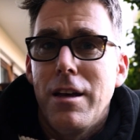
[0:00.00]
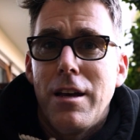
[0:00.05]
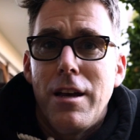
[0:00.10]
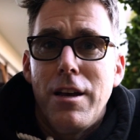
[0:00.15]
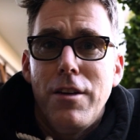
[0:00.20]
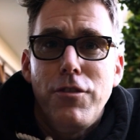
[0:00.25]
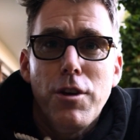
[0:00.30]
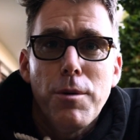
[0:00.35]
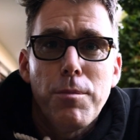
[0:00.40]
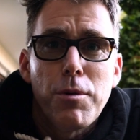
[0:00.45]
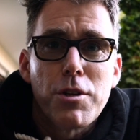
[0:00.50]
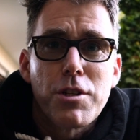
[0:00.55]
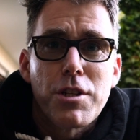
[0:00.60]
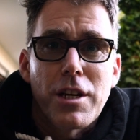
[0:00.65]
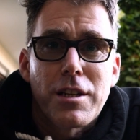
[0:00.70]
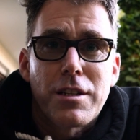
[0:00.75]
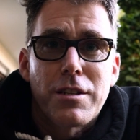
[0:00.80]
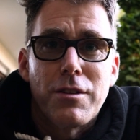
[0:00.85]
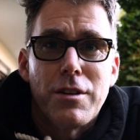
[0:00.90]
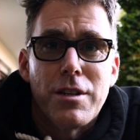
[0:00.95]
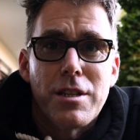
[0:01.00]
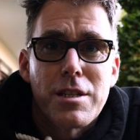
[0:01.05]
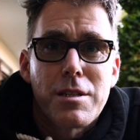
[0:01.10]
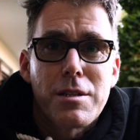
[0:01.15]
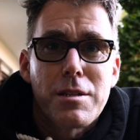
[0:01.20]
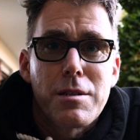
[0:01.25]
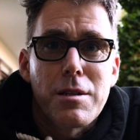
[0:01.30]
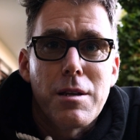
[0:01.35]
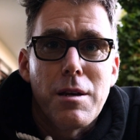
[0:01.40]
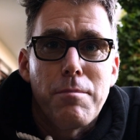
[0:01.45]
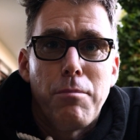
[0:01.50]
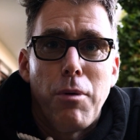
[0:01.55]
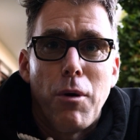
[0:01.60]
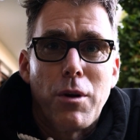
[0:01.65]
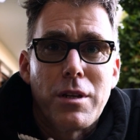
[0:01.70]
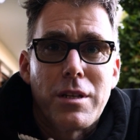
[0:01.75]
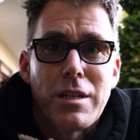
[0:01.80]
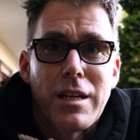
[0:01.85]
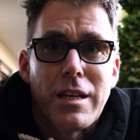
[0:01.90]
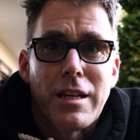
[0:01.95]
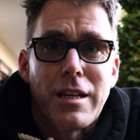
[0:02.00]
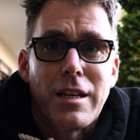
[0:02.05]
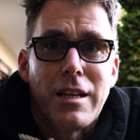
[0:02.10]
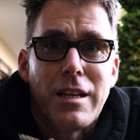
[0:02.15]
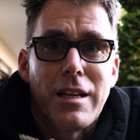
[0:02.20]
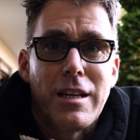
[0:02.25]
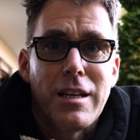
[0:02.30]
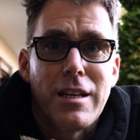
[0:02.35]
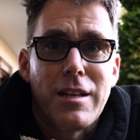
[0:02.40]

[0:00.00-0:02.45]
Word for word: If your projector is pointing